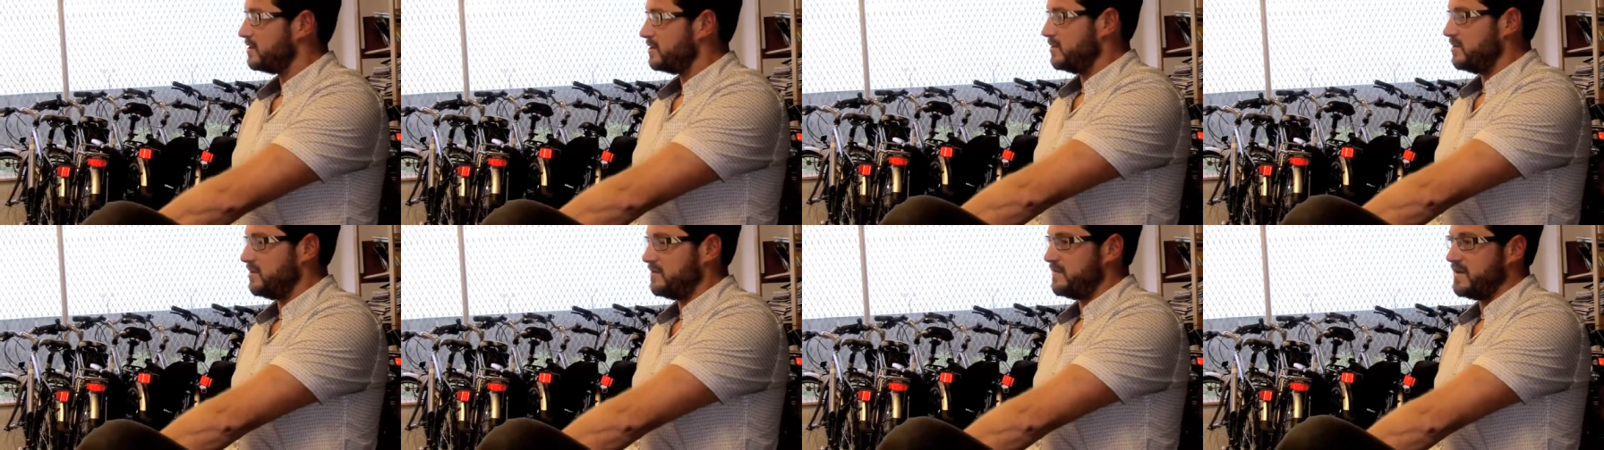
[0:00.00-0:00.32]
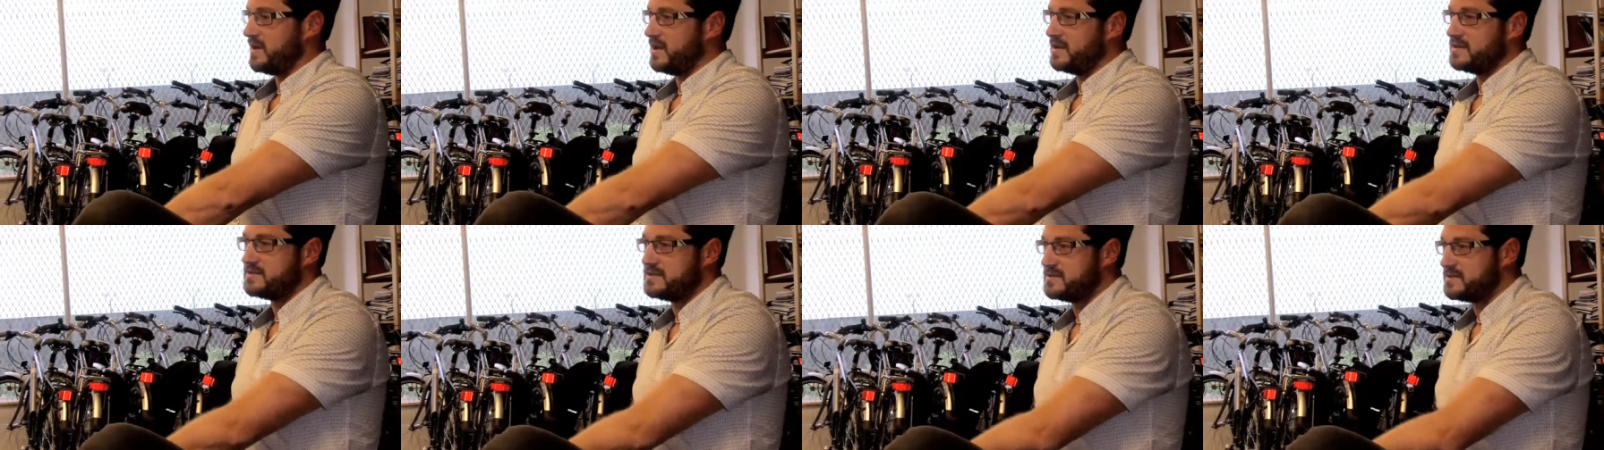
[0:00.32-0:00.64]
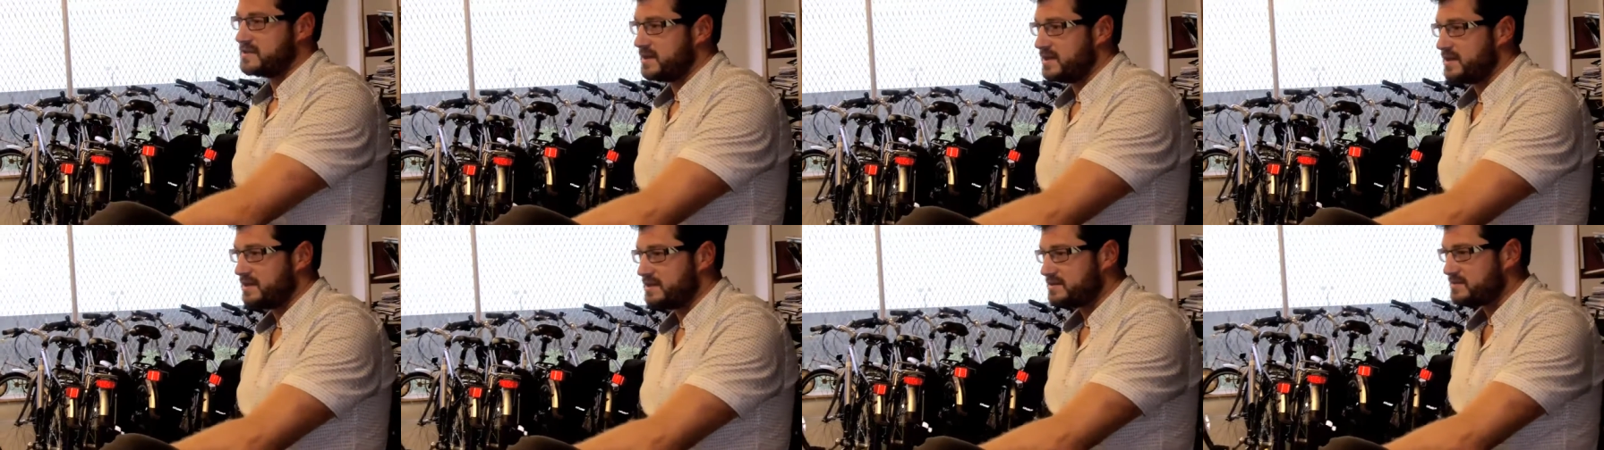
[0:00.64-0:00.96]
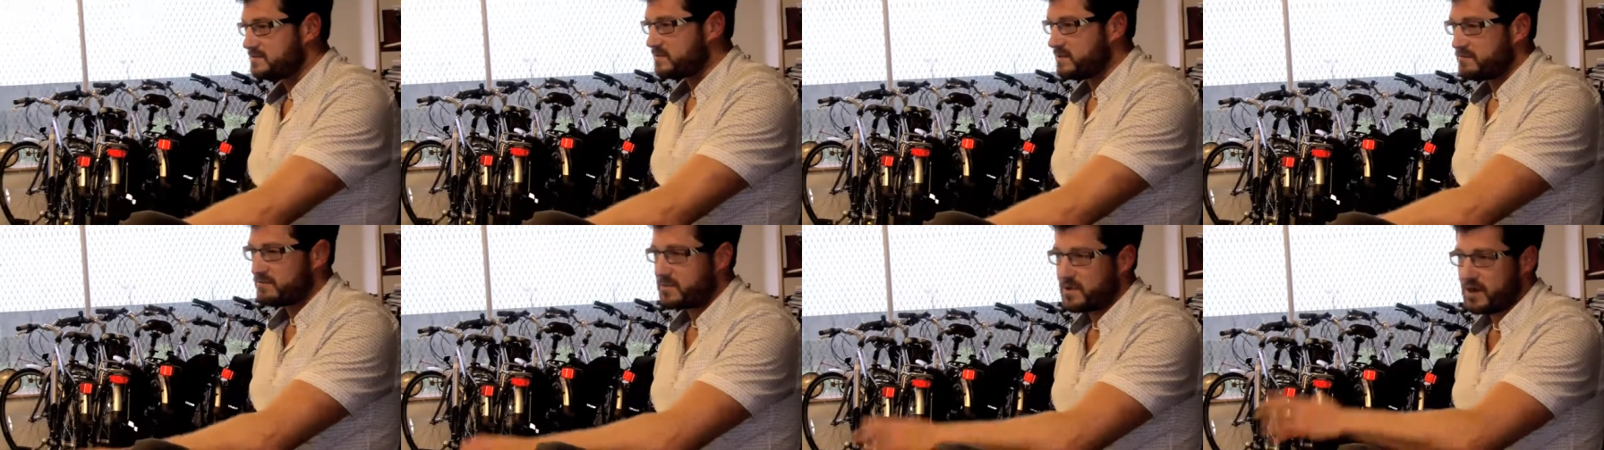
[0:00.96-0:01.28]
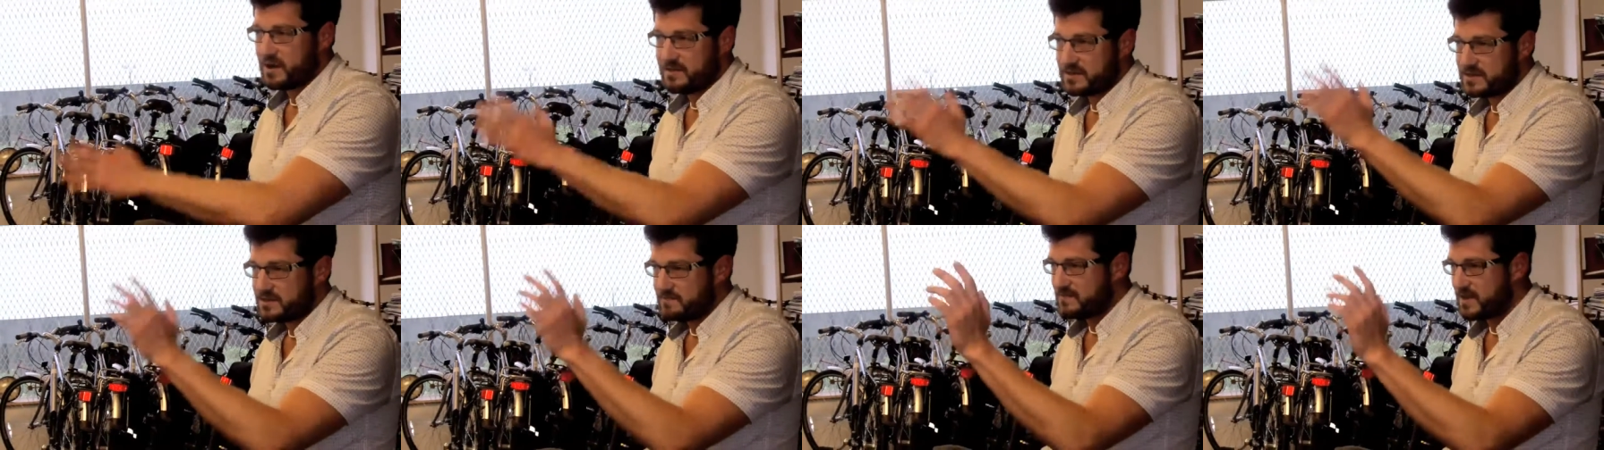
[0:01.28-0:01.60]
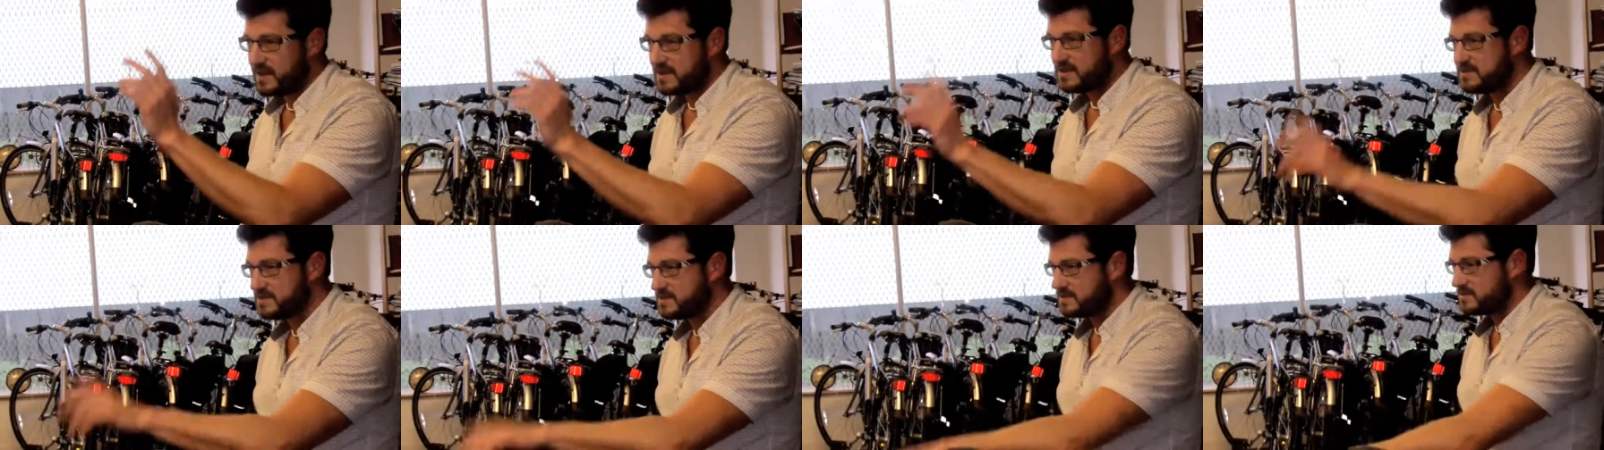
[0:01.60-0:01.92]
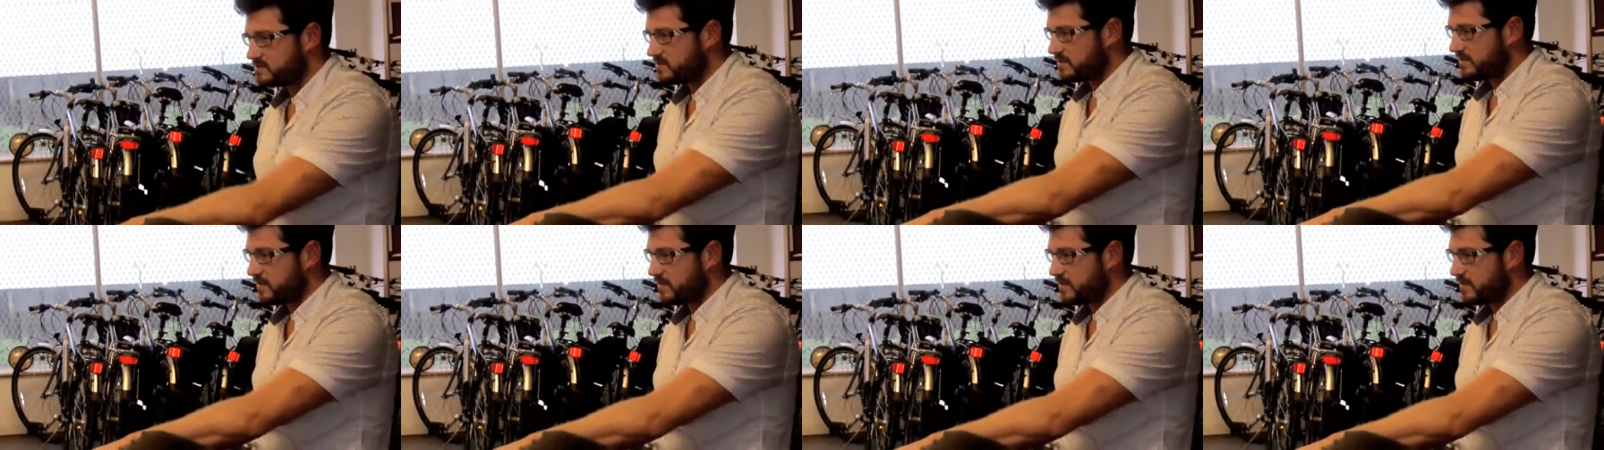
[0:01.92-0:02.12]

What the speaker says: universities, with private investors,